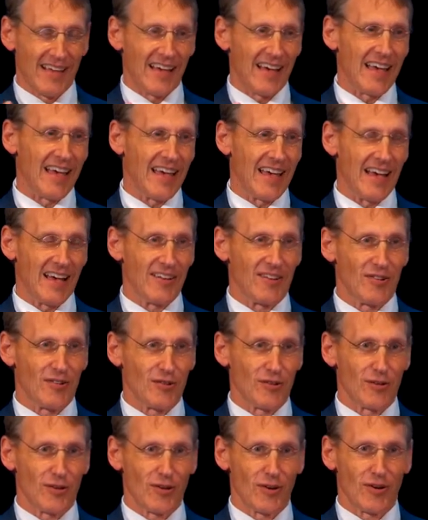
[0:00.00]
And
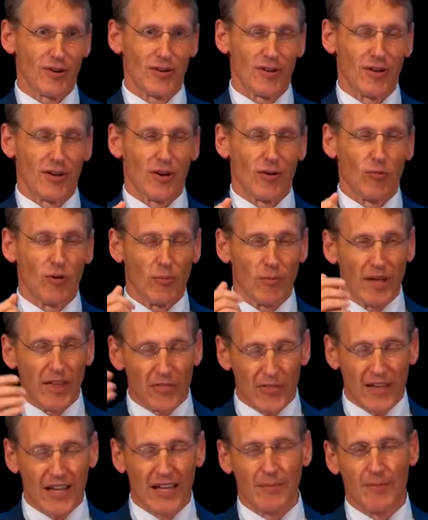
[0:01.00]
when we
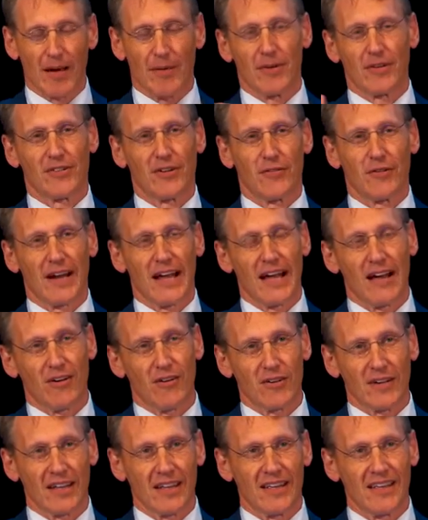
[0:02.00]
think about
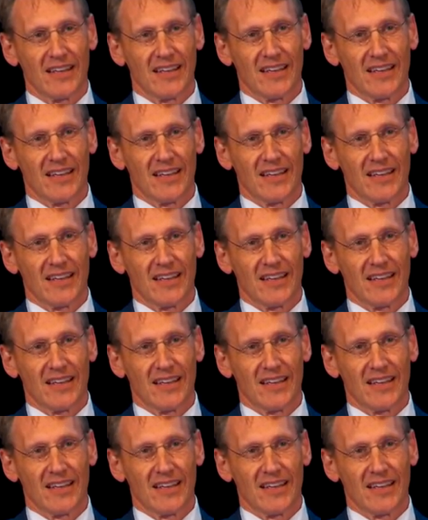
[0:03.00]
materiality,